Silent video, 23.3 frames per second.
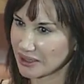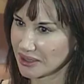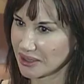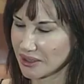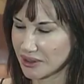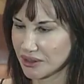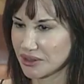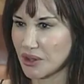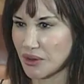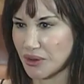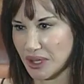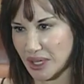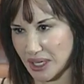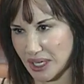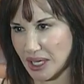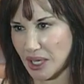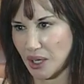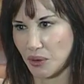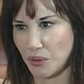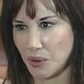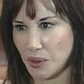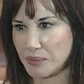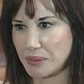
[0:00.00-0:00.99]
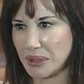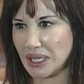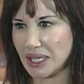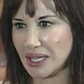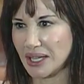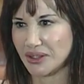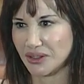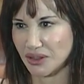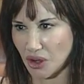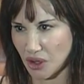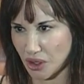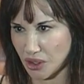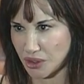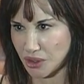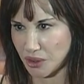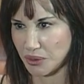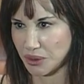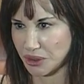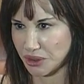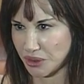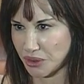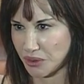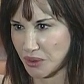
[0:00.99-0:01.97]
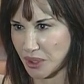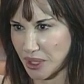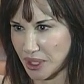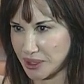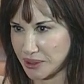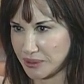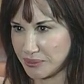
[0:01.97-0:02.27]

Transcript: so that hell will be less arduous to run.